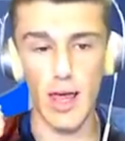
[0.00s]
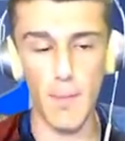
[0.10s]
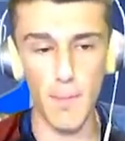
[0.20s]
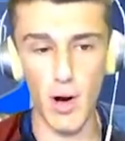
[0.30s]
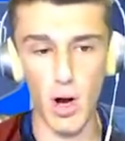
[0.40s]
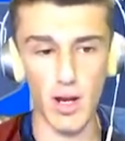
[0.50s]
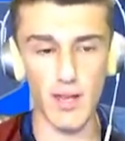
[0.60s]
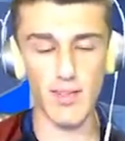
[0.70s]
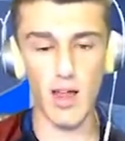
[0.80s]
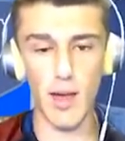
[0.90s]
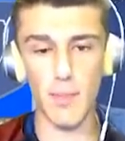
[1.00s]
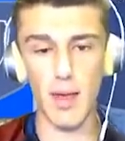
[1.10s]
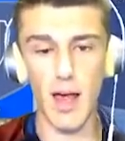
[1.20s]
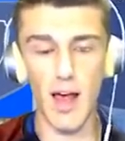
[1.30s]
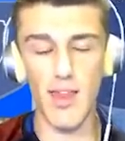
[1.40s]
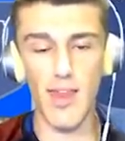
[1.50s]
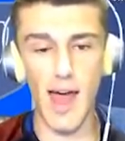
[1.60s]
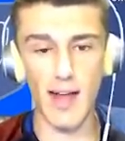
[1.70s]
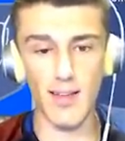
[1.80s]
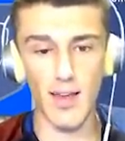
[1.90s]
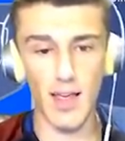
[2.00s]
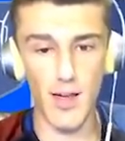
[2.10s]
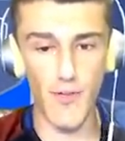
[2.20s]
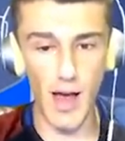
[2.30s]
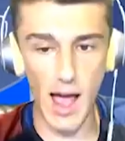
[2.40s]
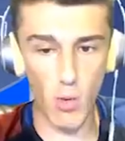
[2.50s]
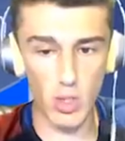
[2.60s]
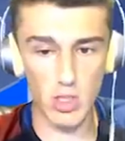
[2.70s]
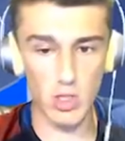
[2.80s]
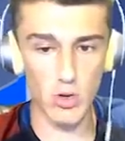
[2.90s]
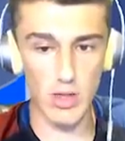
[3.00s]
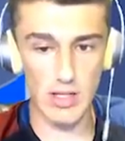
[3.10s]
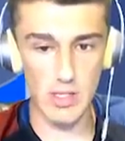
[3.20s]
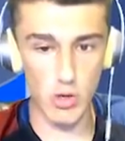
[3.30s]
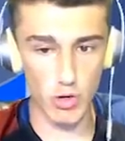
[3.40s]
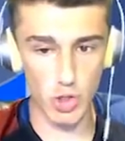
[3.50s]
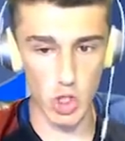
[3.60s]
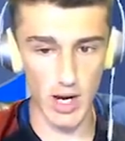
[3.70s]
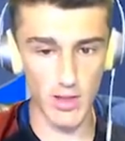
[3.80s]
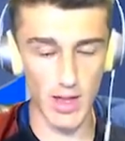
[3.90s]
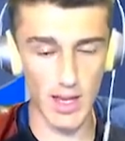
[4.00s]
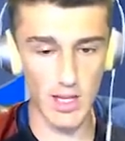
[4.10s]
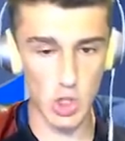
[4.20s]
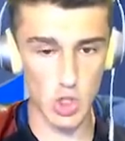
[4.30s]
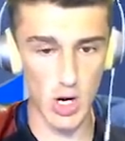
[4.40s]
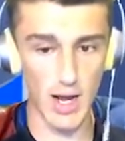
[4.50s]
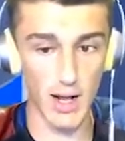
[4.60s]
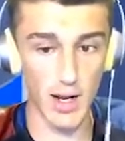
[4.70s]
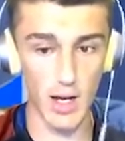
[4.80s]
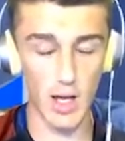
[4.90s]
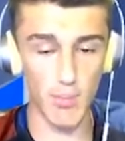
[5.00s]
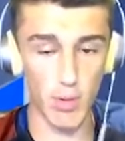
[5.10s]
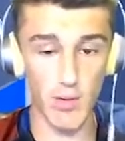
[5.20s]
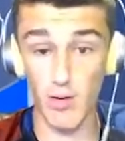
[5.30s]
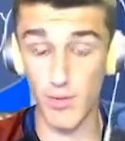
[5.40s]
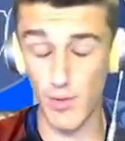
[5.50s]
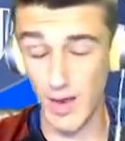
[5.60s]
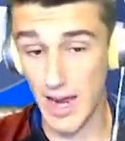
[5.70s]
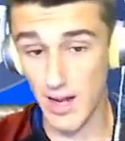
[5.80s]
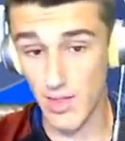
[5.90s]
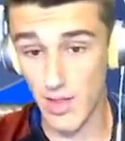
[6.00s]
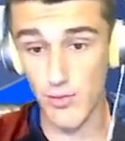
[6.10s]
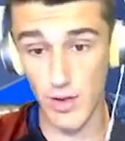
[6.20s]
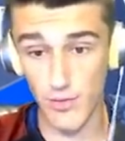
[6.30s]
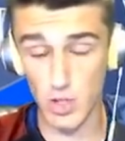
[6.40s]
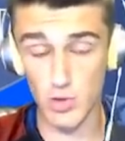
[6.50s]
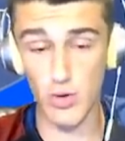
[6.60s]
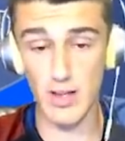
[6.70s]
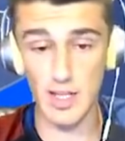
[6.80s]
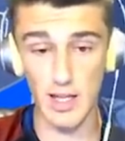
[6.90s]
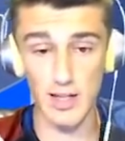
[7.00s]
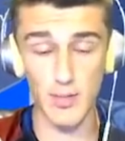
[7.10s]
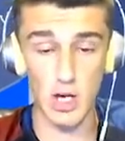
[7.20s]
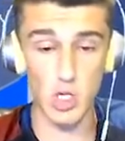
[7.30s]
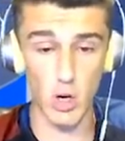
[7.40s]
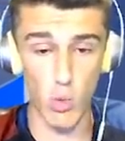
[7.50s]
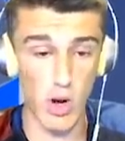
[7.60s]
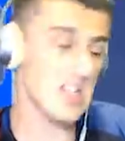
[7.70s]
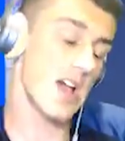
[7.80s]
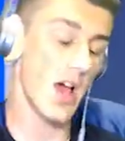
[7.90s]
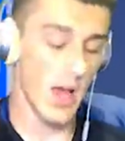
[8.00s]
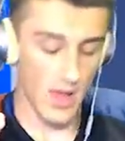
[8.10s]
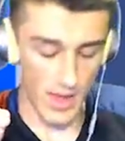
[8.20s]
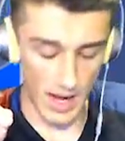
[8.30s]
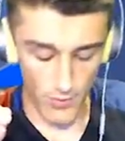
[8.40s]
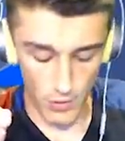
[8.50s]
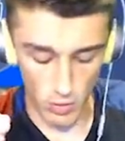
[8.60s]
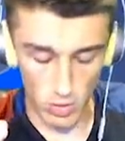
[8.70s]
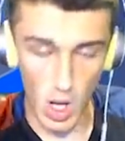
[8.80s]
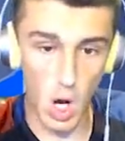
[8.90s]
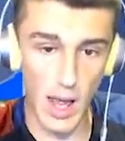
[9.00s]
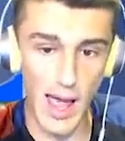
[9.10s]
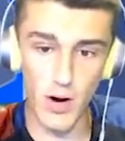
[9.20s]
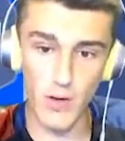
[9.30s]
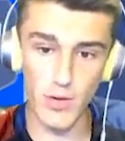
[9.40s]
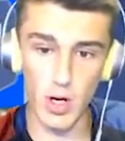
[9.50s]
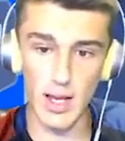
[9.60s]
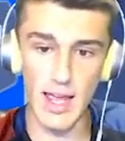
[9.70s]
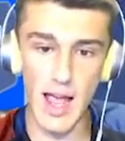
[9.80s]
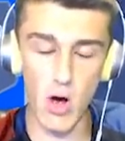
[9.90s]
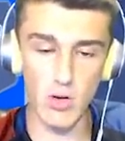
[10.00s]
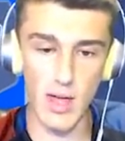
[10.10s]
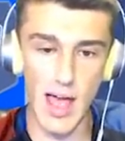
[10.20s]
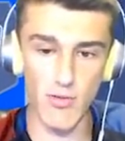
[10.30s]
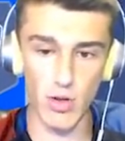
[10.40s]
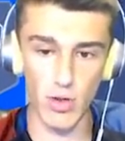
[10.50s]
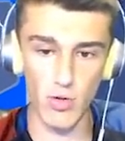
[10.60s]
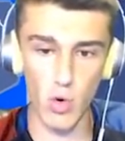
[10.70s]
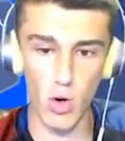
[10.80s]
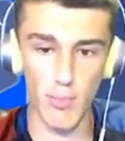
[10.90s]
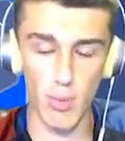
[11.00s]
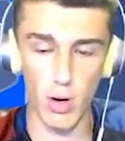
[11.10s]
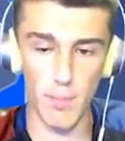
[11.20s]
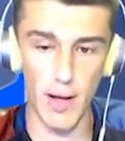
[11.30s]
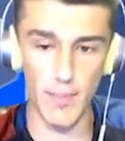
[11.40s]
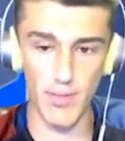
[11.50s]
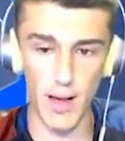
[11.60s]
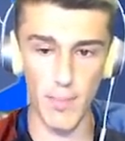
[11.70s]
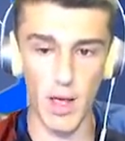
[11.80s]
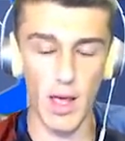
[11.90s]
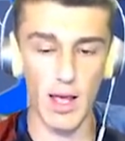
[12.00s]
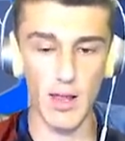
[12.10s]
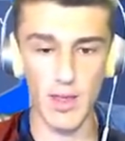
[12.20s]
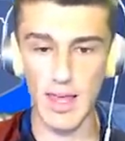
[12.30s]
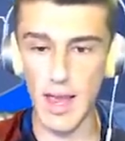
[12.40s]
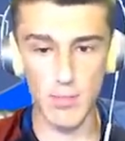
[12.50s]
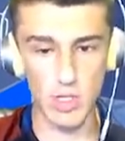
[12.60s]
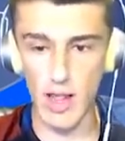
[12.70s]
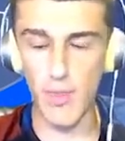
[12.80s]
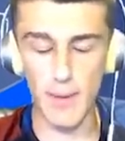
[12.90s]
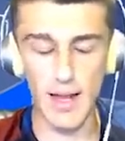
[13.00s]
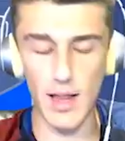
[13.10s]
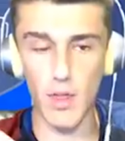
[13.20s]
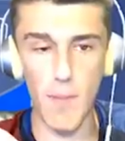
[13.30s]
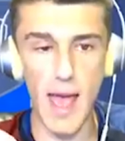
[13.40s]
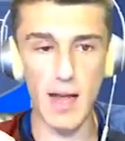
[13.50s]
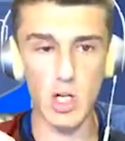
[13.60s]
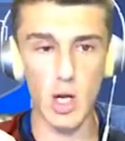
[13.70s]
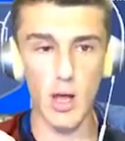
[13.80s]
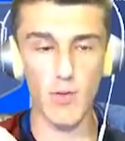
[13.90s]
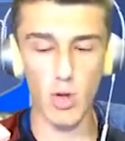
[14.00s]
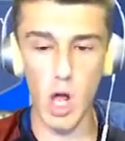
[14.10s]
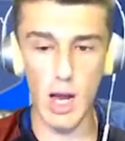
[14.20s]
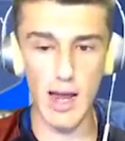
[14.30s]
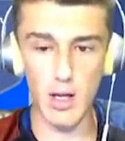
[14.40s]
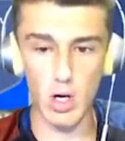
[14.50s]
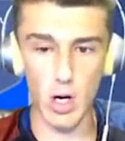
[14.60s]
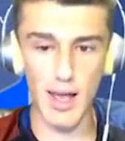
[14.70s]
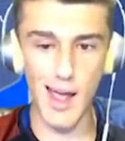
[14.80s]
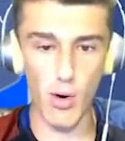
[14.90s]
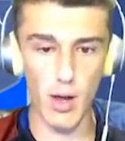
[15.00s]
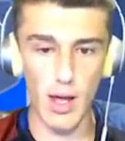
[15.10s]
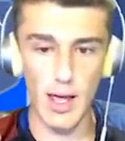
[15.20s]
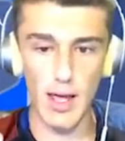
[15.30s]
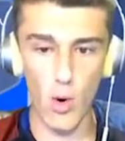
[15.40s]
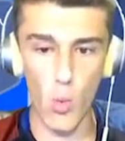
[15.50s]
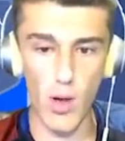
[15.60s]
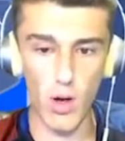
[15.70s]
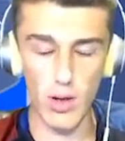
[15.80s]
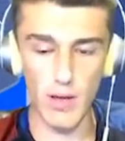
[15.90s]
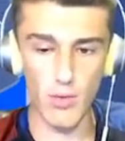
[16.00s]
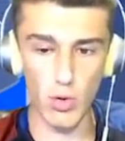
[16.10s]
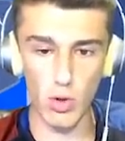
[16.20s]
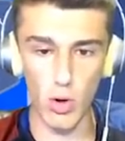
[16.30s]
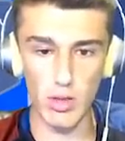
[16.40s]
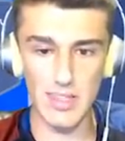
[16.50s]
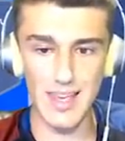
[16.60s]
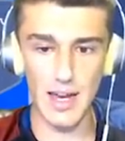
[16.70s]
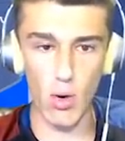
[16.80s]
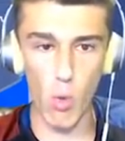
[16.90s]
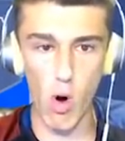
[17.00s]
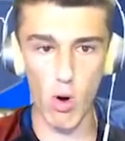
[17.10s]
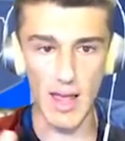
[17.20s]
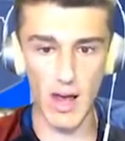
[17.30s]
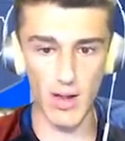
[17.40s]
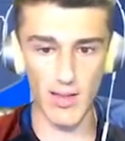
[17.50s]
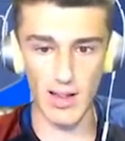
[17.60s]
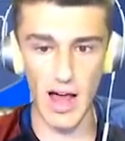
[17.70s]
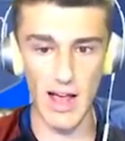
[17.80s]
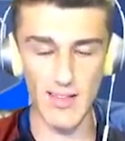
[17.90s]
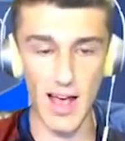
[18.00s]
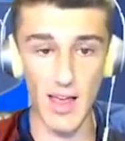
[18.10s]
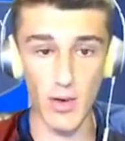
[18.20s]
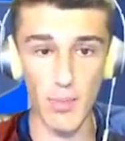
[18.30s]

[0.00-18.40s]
Park, is telling me that if I were to do this new trick that he's tried in a previous FIFA and in this FIFA just recently to make sure it works, that if you log out of your account after the scoreboard pops up in the game just at the beginning of the match, if you log out of your account it will give you loyalty and it won't count as a loss either, but